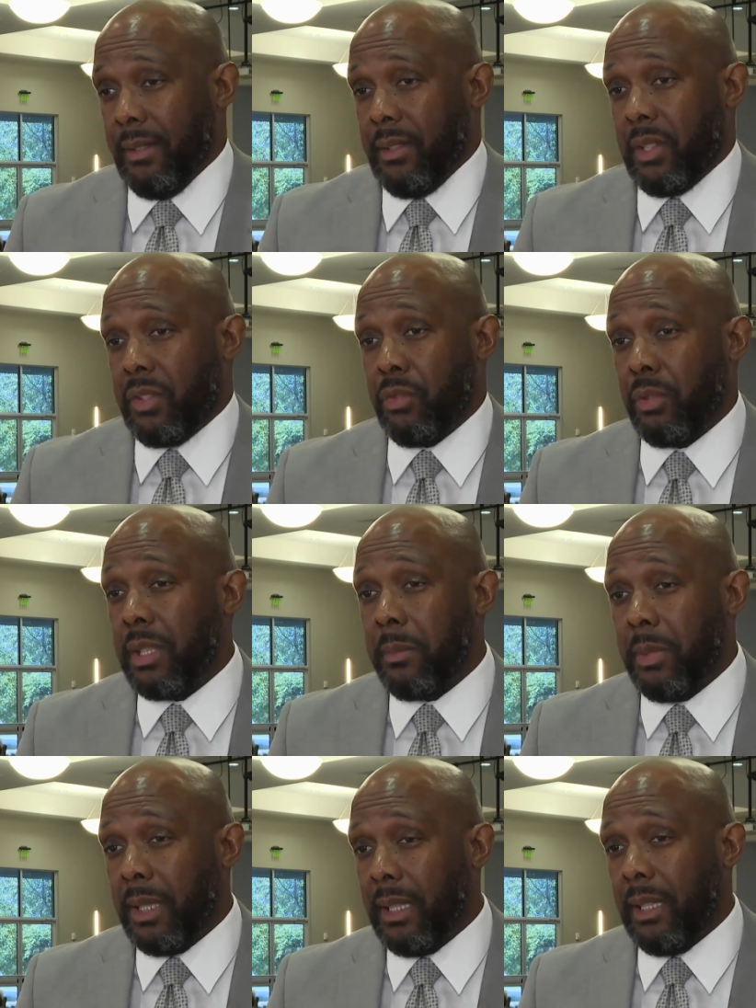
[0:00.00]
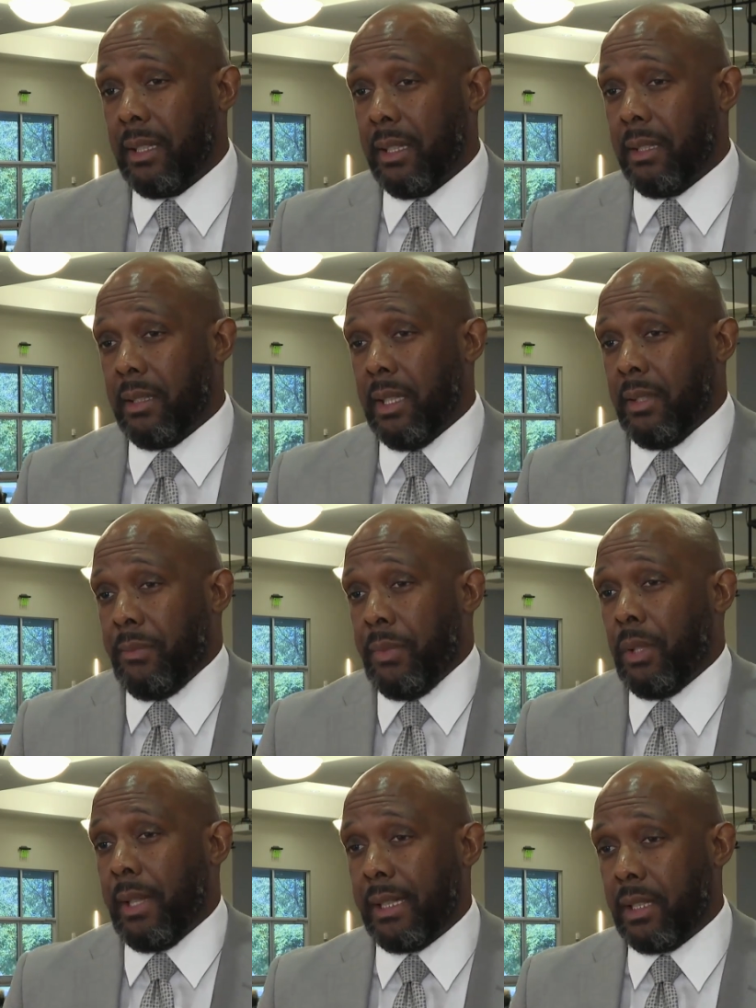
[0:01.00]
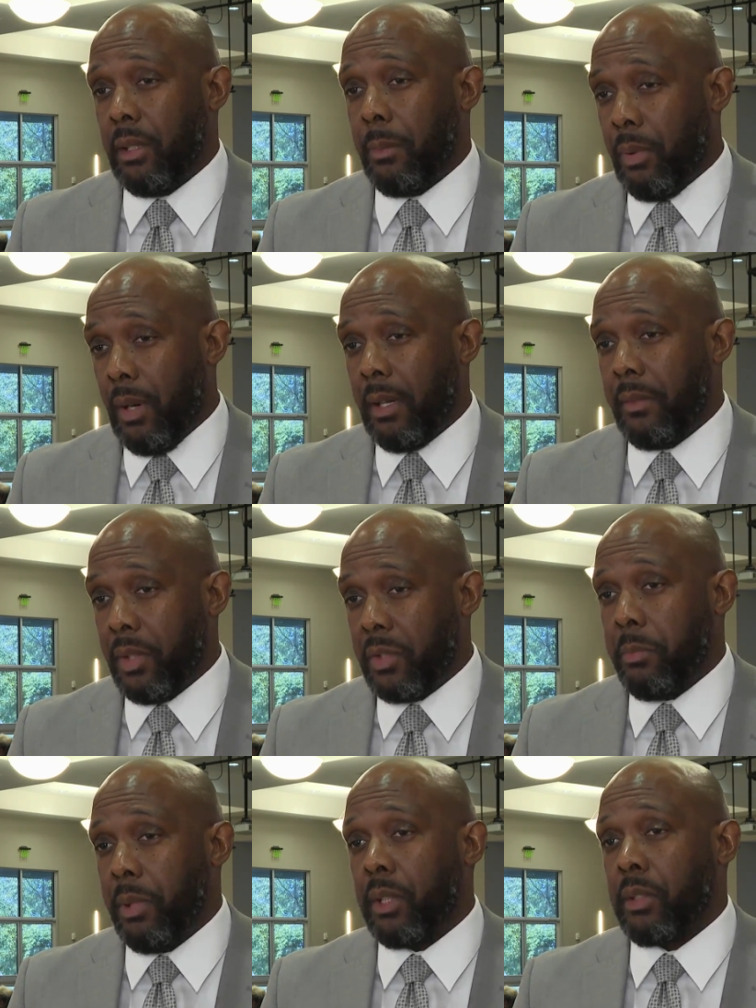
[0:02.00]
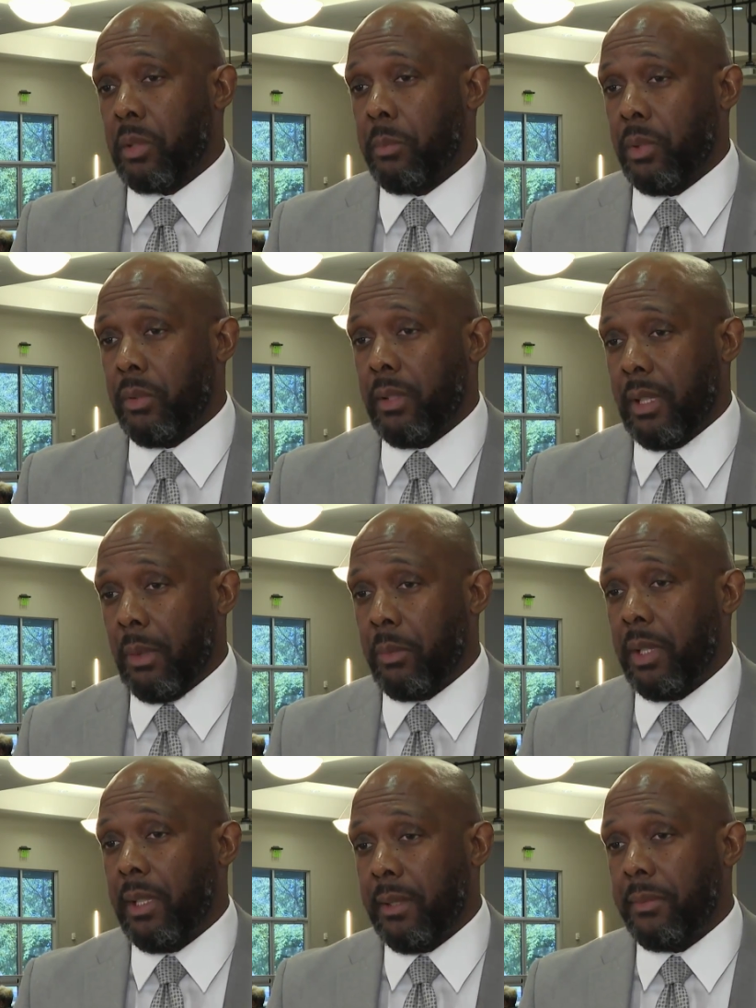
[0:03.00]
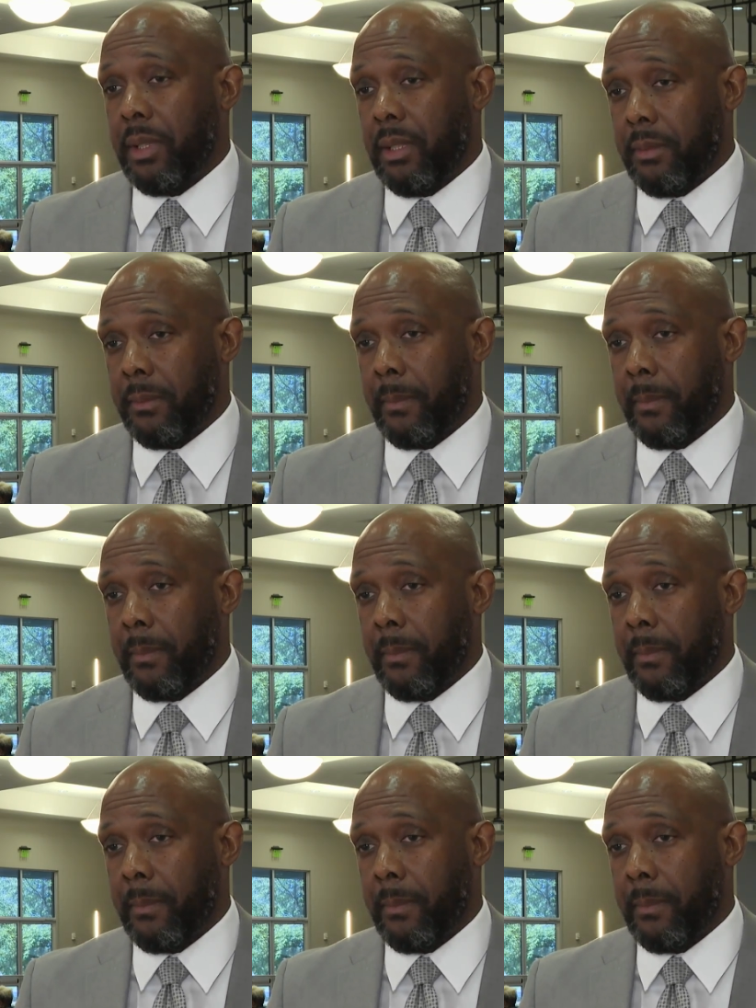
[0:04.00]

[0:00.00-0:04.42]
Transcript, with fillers: just dream big and, and feel like they're a part of this bigger community that we live in.